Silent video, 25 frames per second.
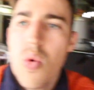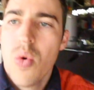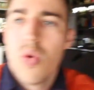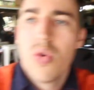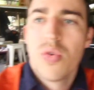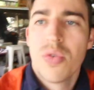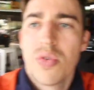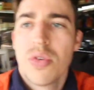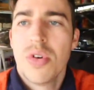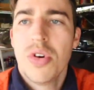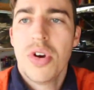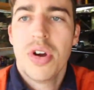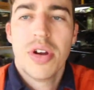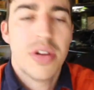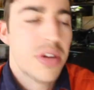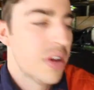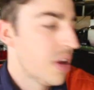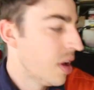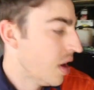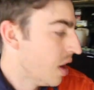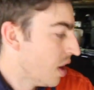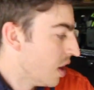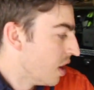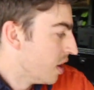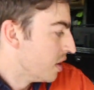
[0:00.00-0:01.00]
Alright,
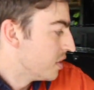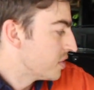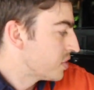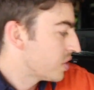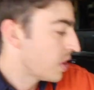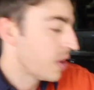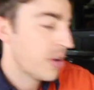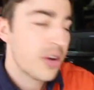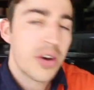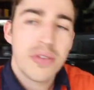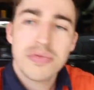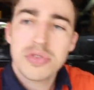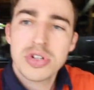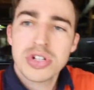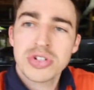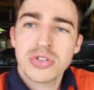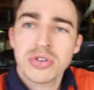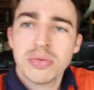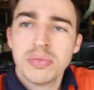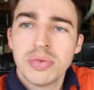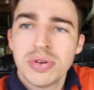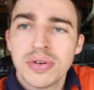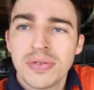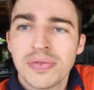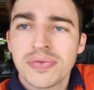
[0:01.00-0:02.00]
so I've just
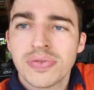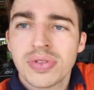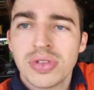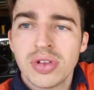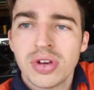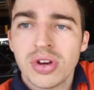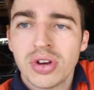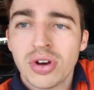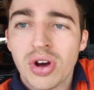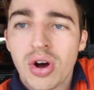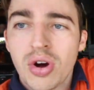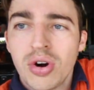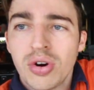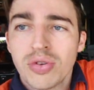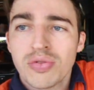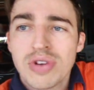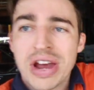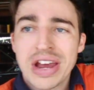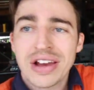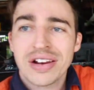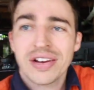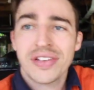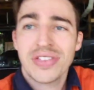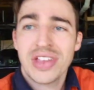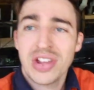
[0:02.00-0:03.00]
removed the whole
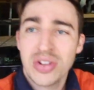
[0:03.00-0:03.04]
Wrangler.